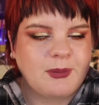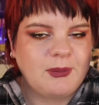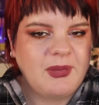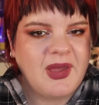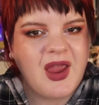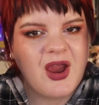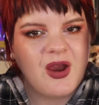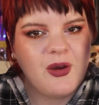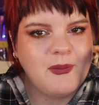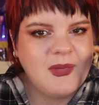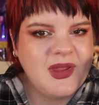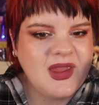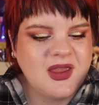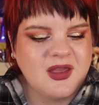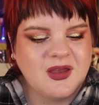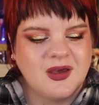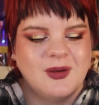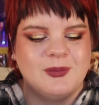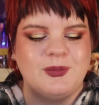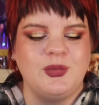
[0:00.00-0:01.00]
pair
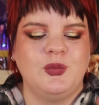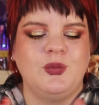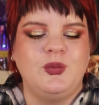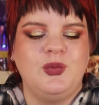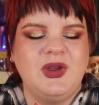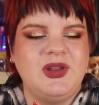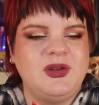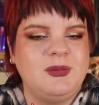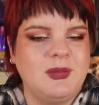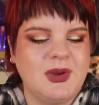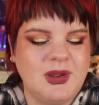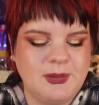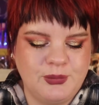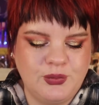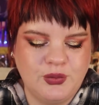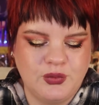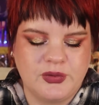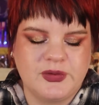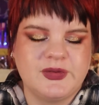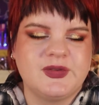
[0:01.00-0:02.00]
makeup with my
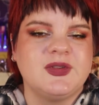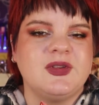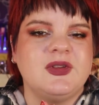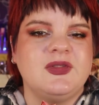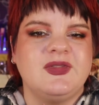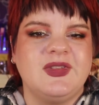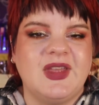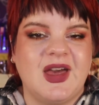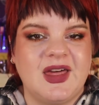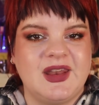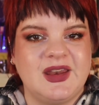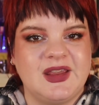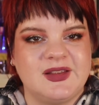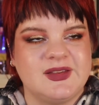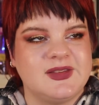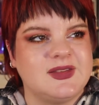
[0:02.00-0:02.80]
books, that